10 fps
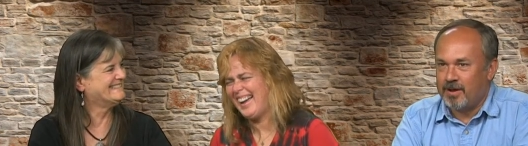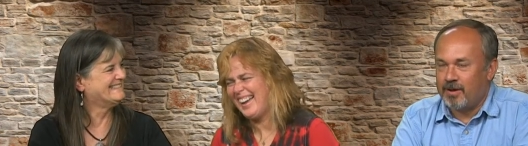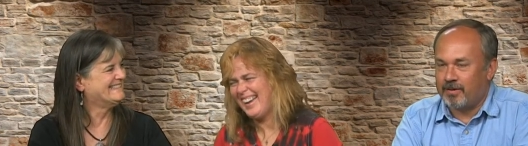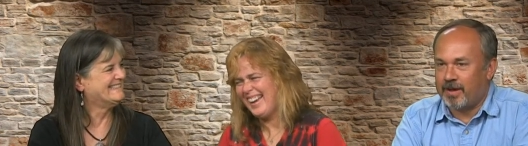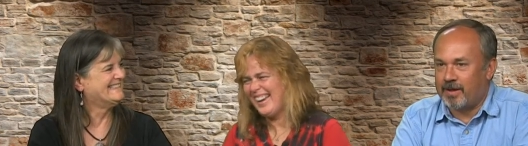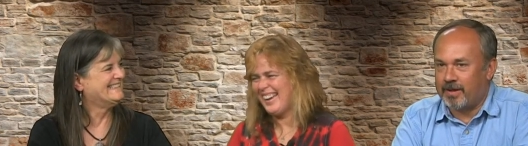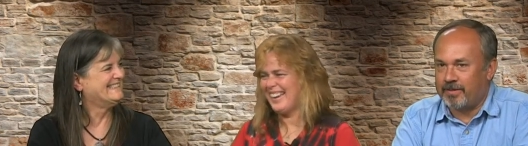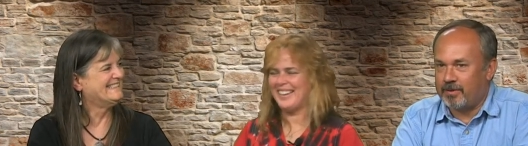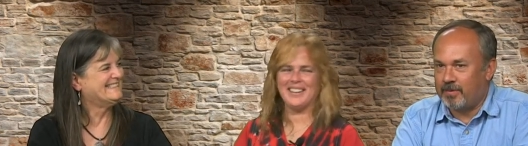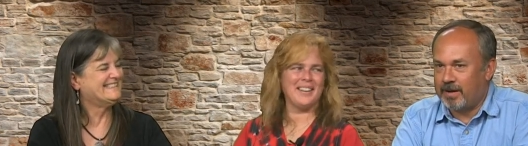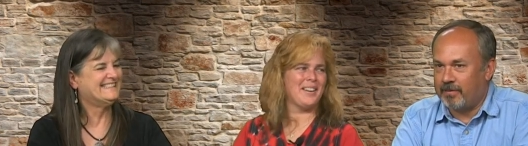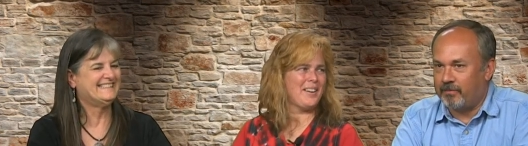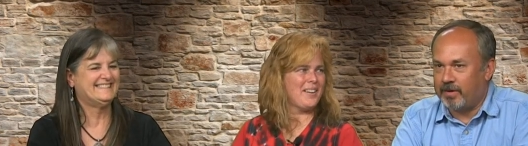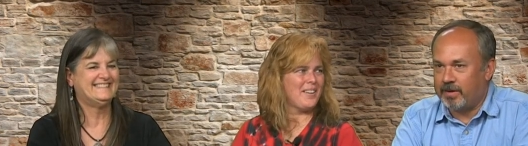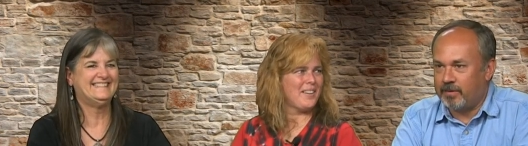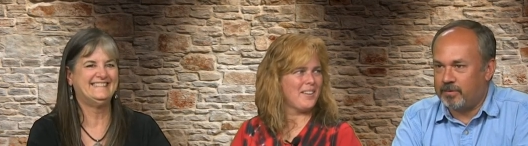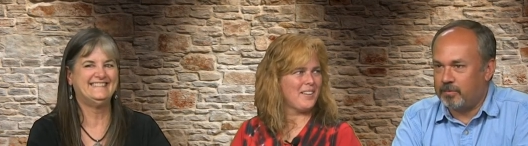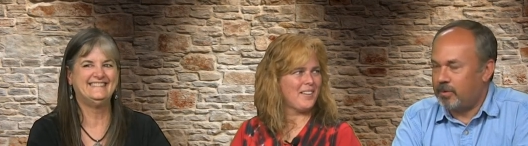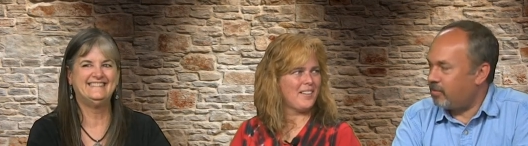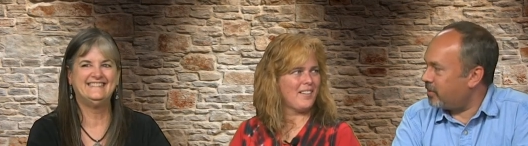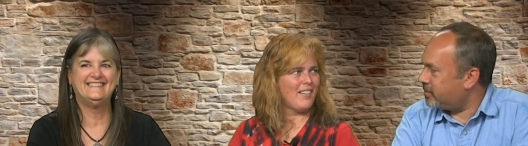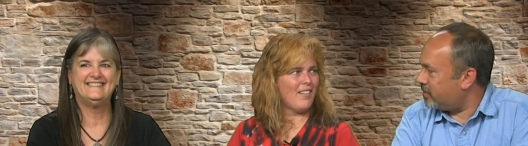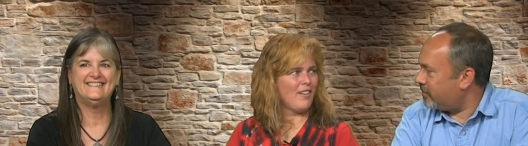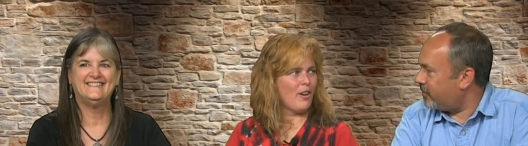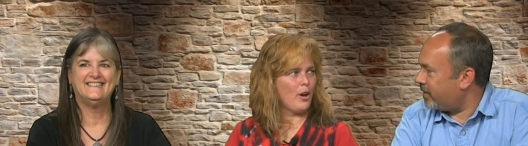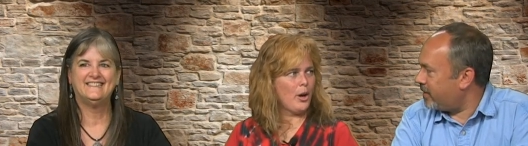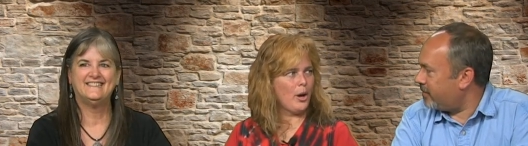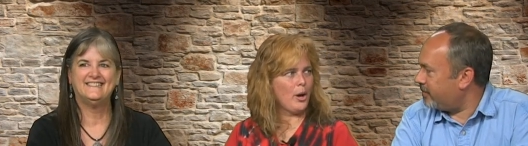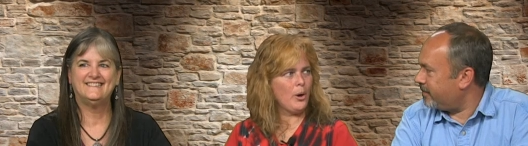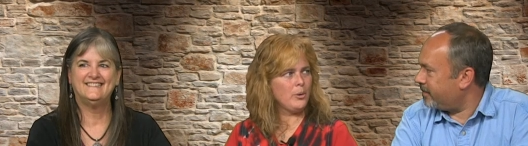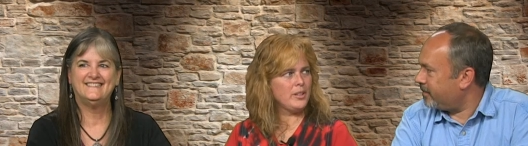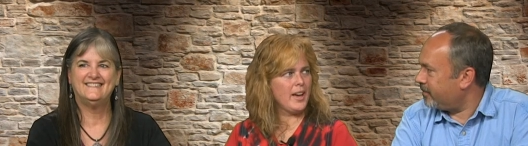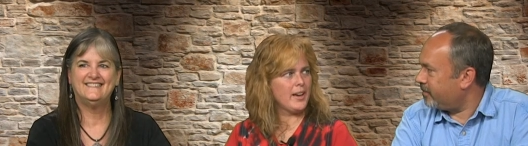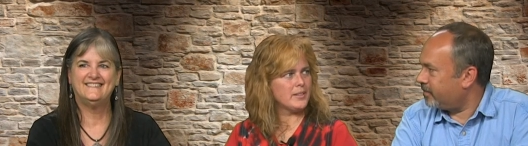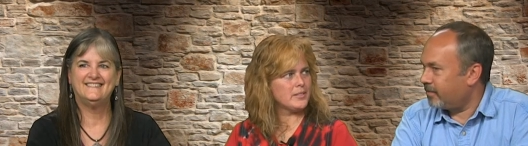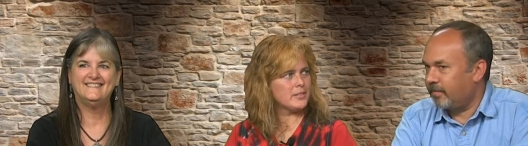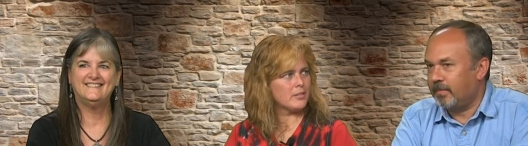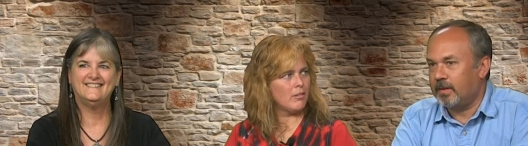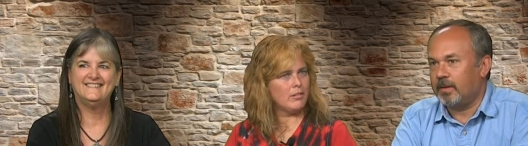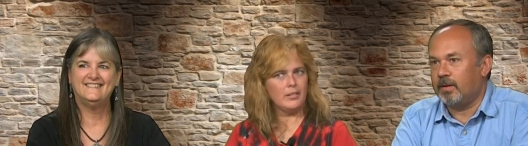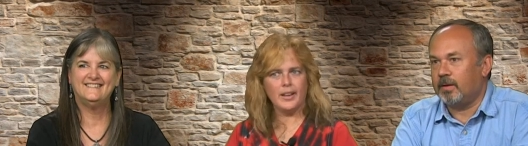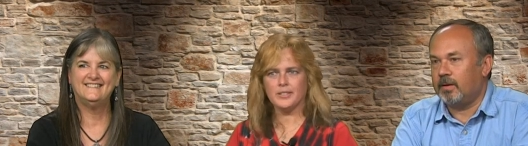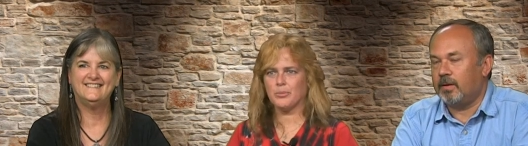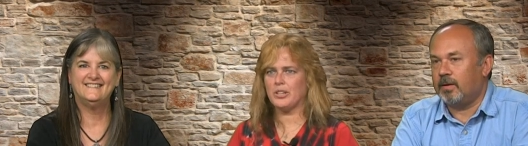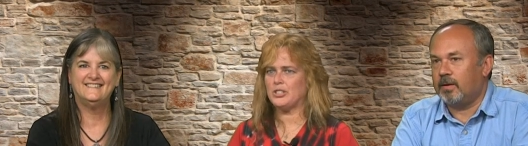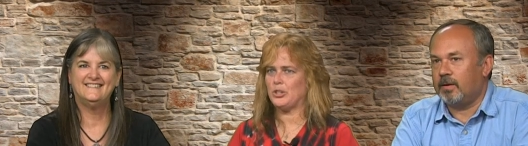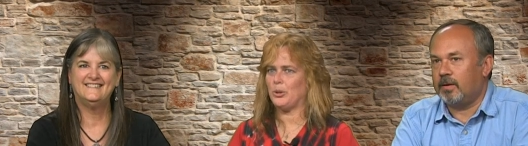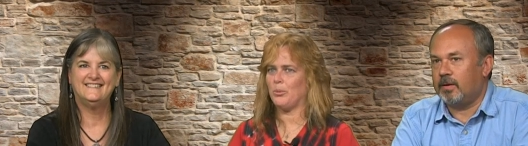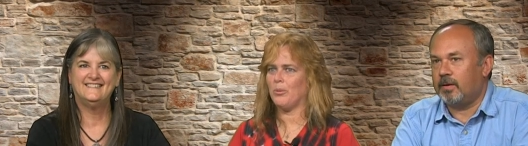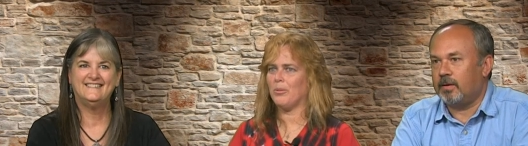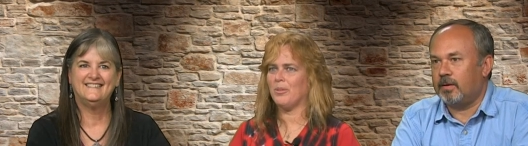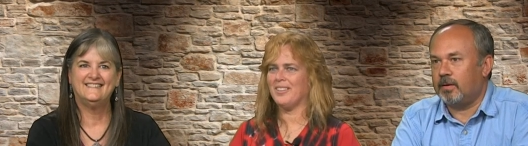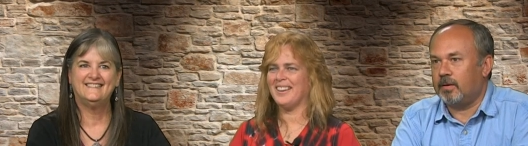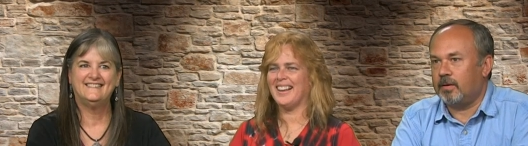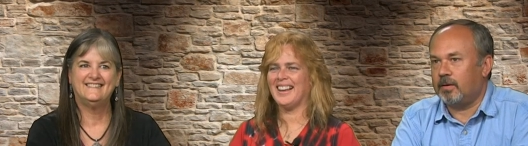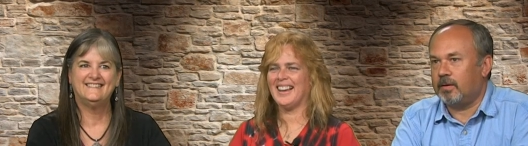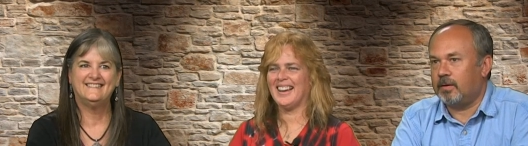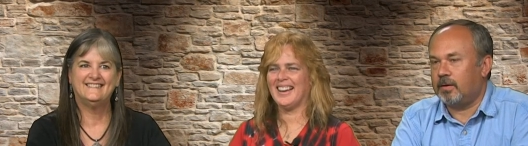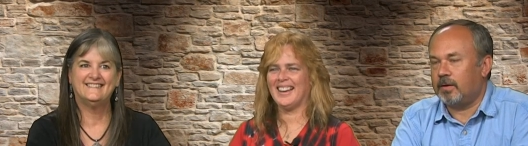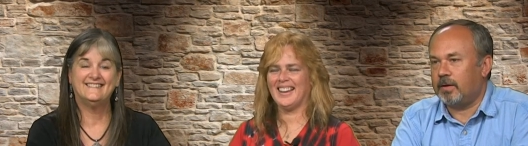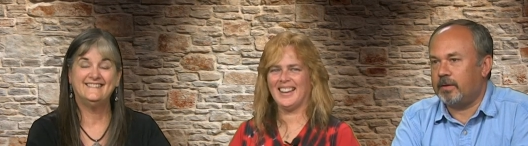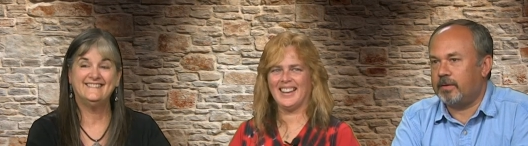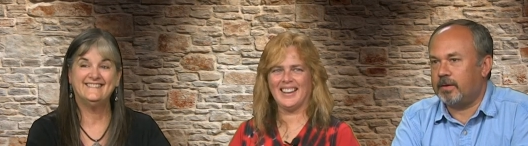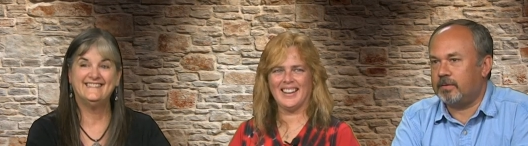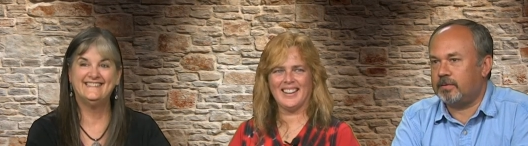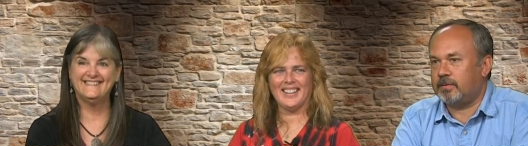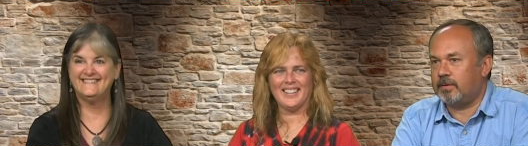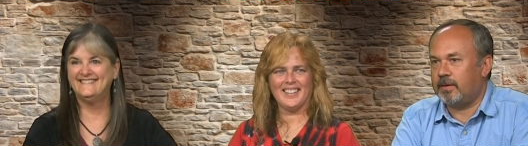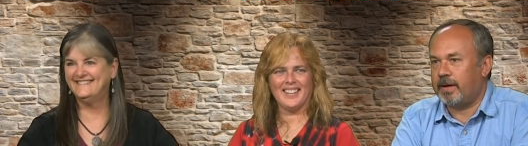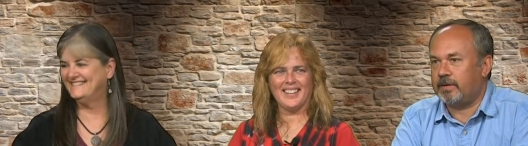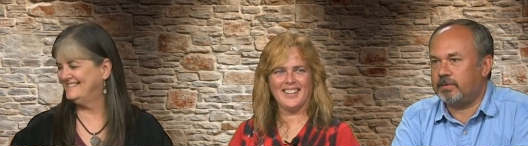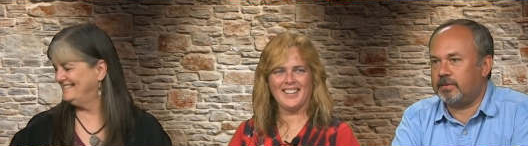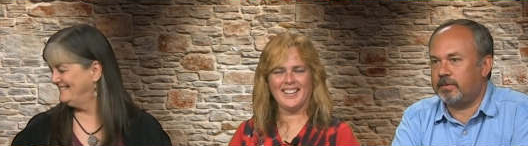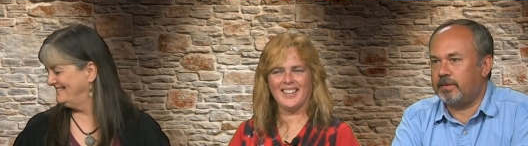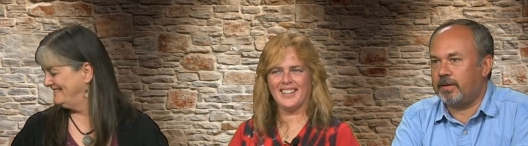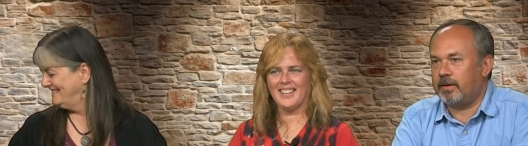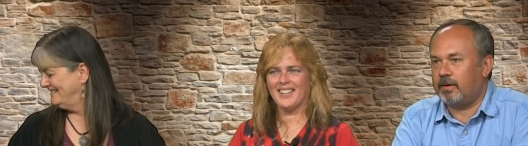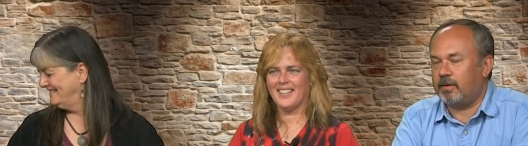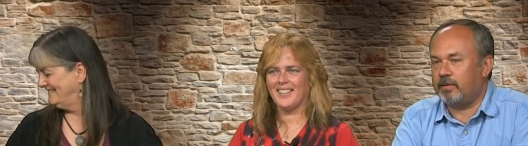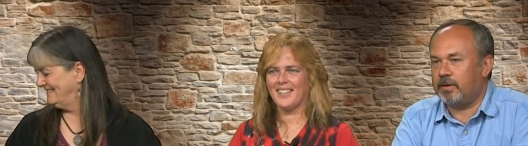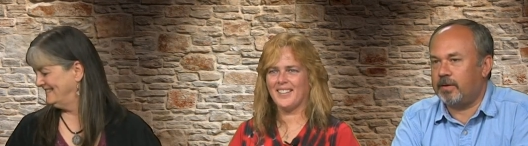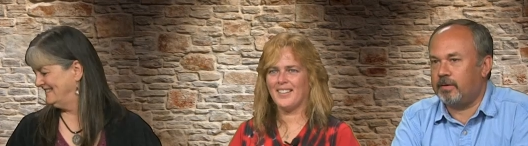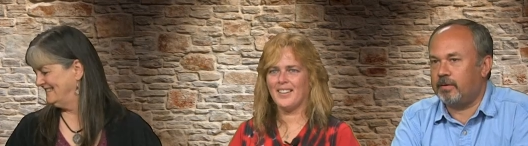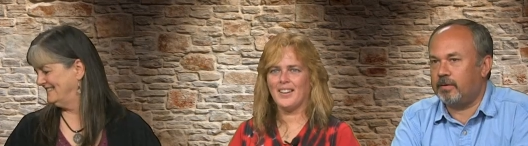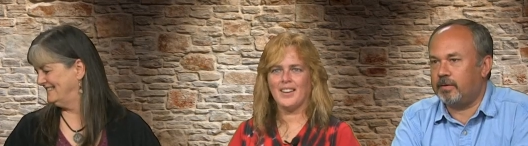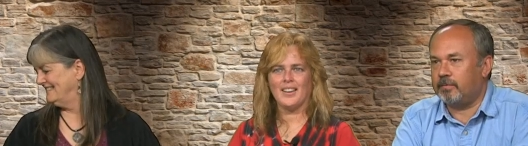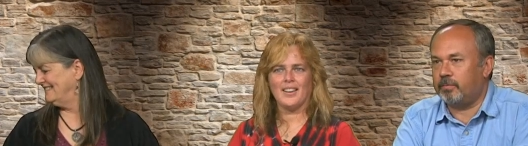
Speaker 1: Okay, I think we had a video. Do we want to show the video?
Speaker 2: Oh, yes. Yes, we do.
Speaker 1: I think it's the last thing on there, and